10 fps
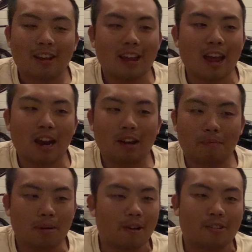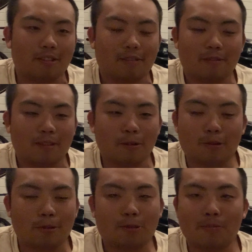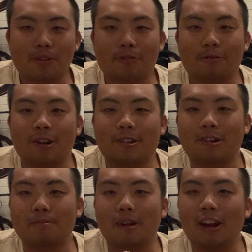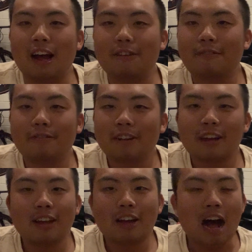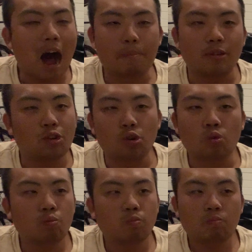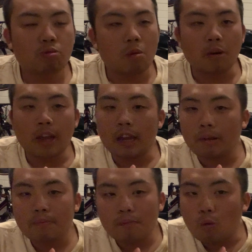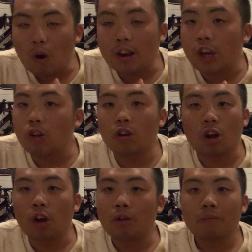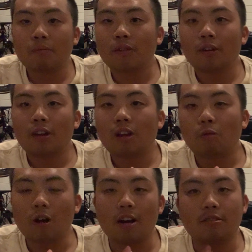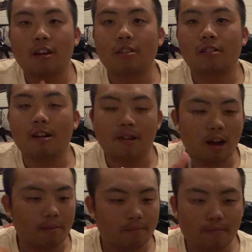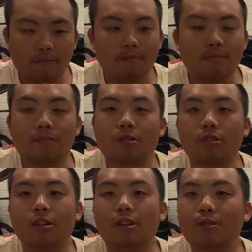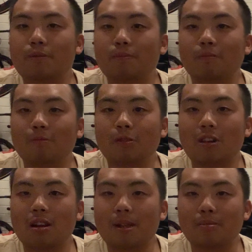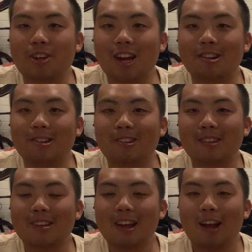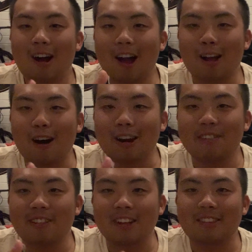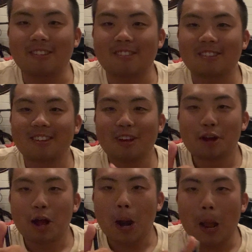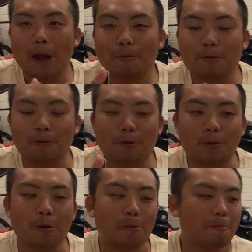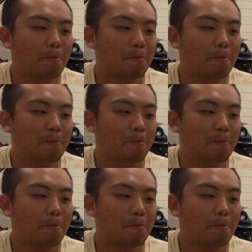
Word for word: And pretty much, there was just so much friction in my life up until probably one year ago where I decided to like, nah, screw this. Time to make some changes. I can't live like this. Life's too short.